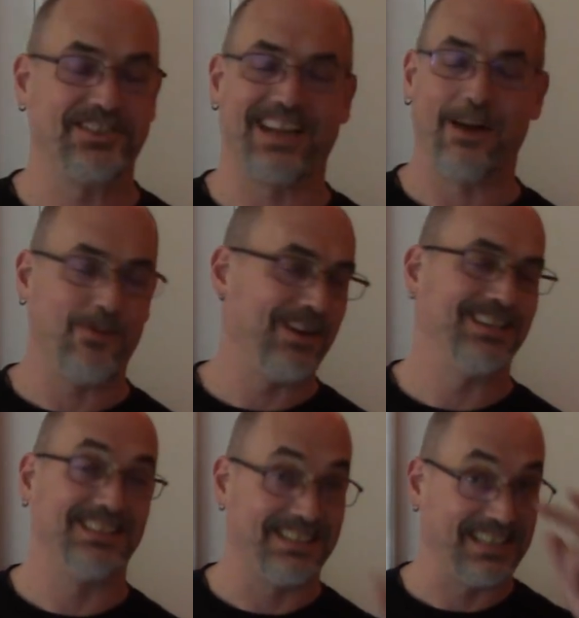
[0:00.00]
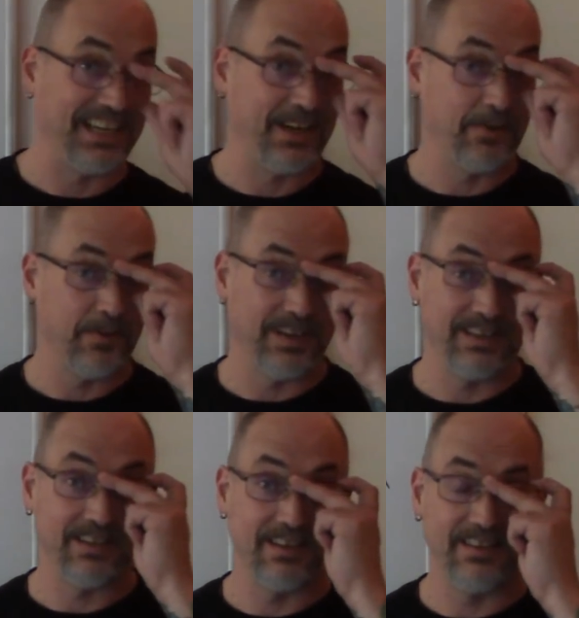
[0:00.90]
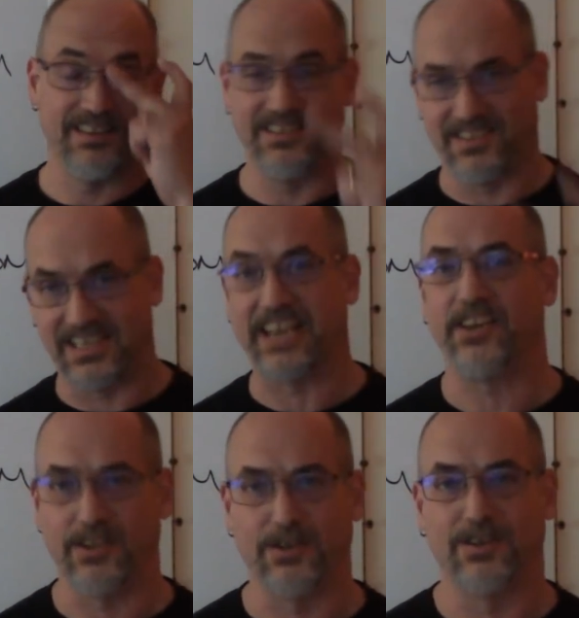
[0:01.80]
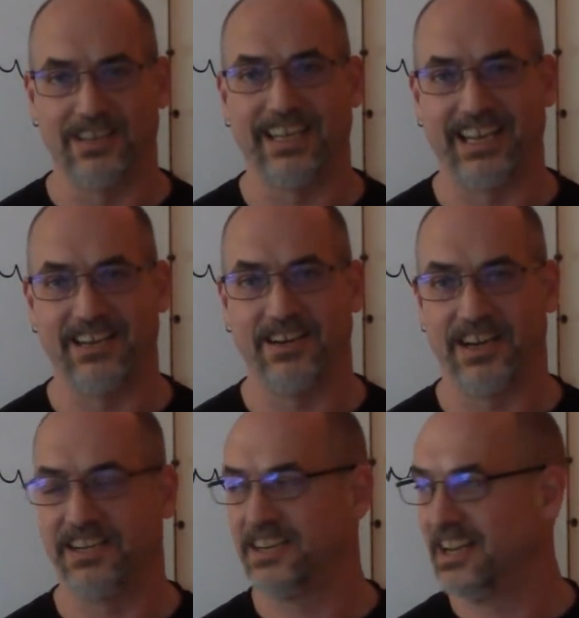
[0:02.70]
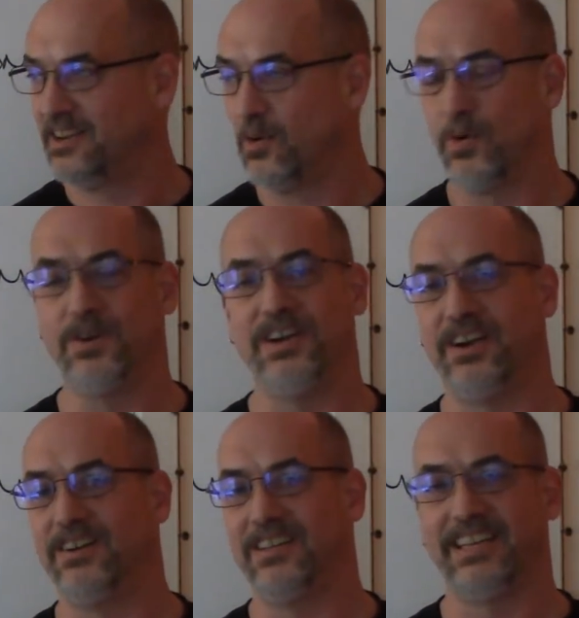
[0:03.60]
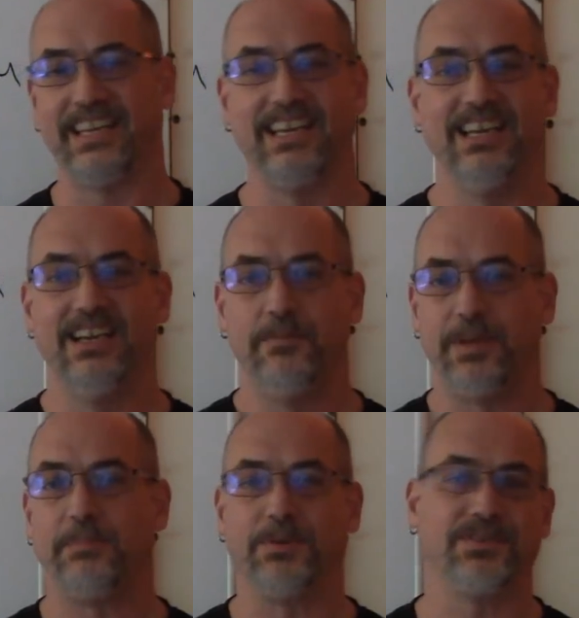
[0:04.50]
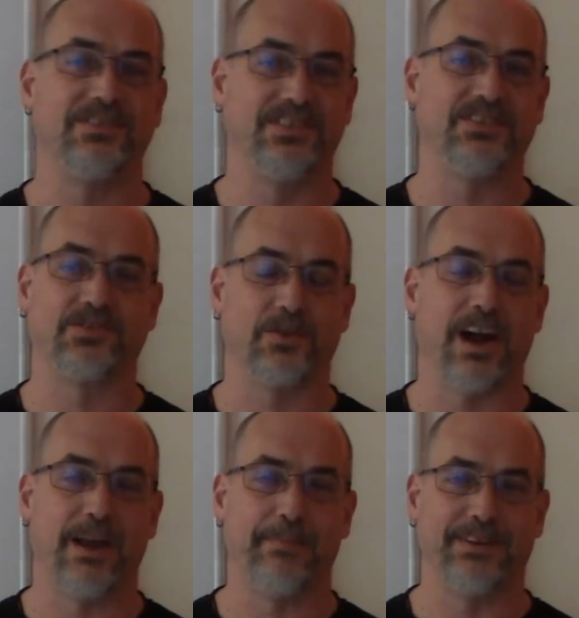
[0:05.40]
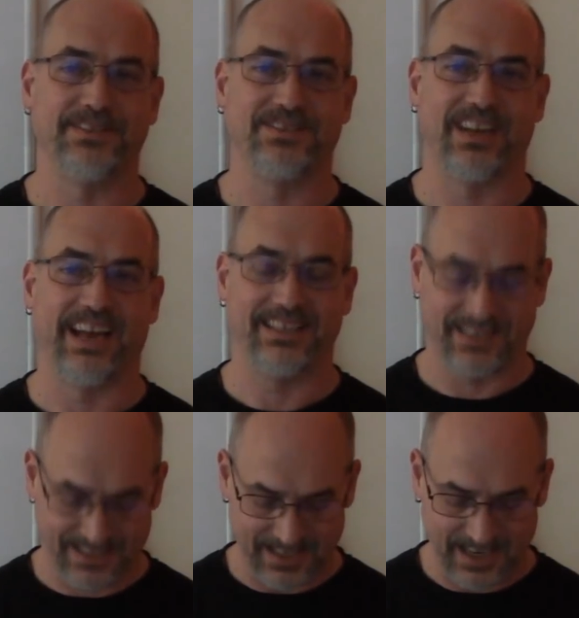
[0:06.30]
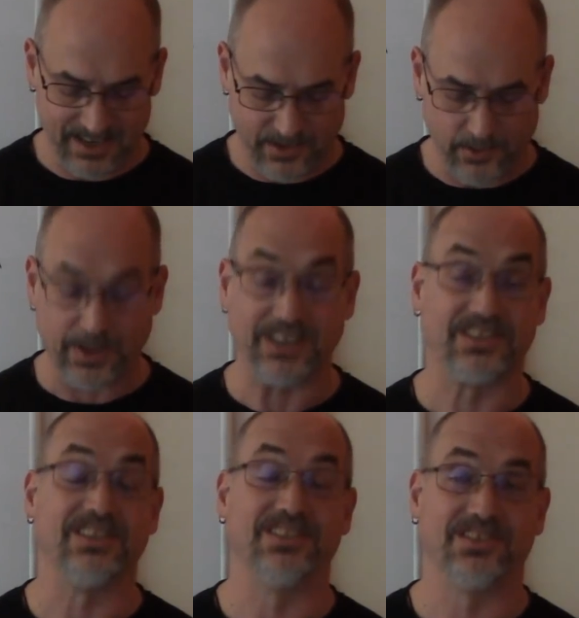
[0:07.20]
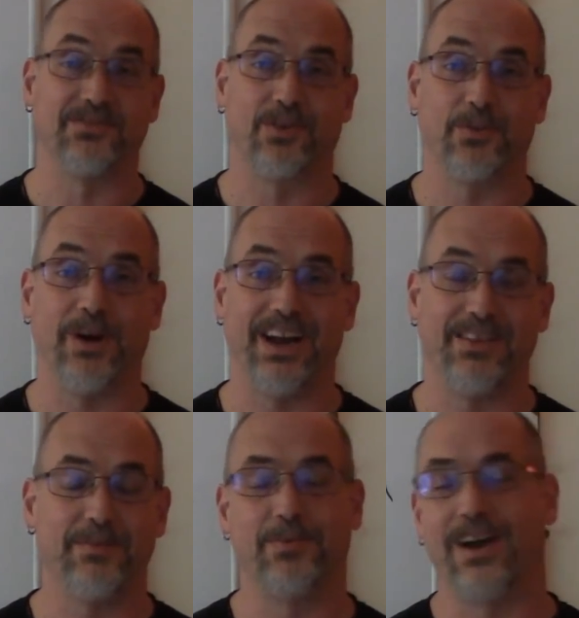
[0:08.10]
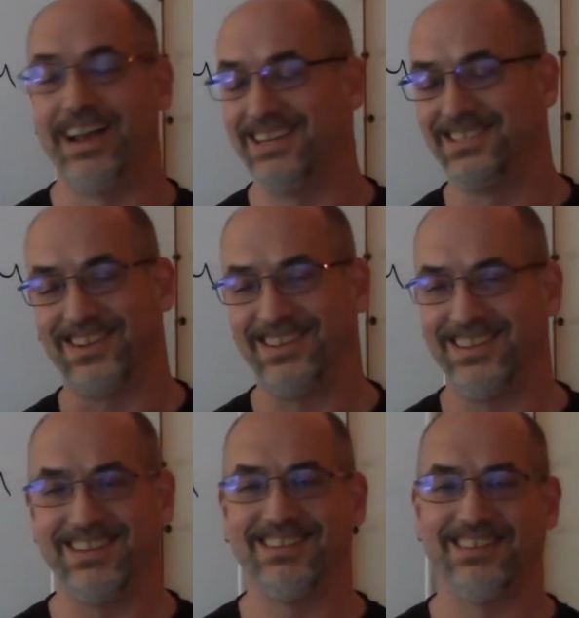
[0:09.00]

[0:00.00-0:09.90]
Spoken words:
I wanted to see what secularly and ordinarily people describe as the reasons for why the bride is on the